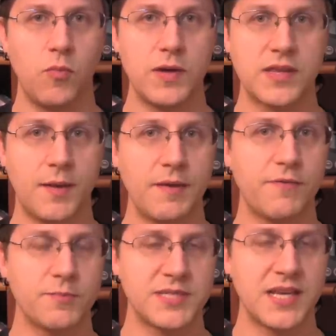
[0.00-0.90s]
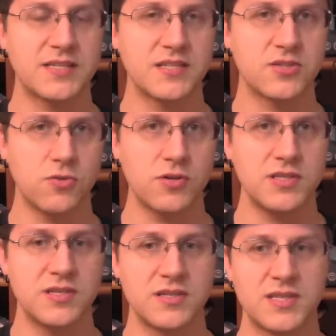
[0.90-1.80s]
with coming from sexist
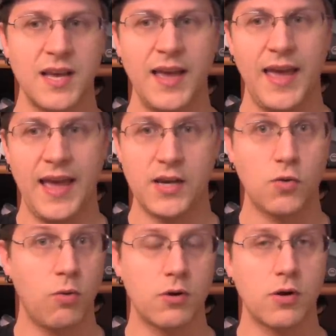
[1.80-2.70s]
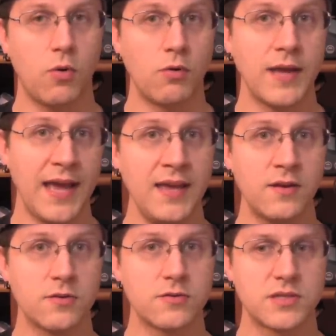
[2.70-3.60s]
sources and quote-unquote
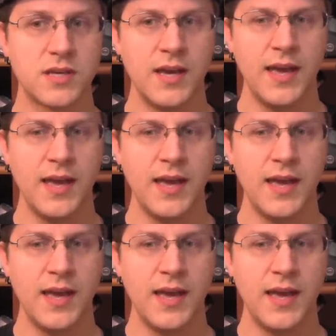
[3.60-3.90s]
haters.